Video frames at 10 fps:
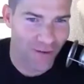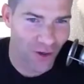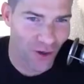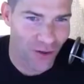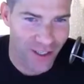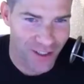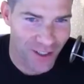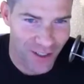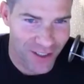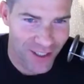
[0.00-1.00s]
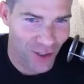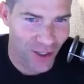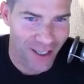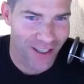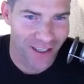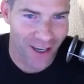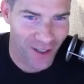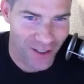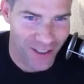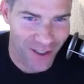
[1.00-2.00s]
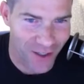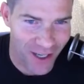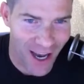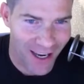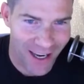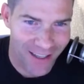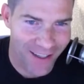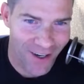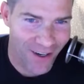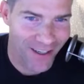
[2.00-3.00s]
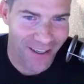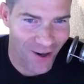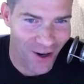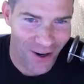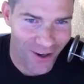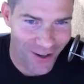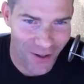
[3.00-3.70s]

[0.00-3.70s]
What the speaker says: of your listeners because you're like a young single guy out there hitting it hard on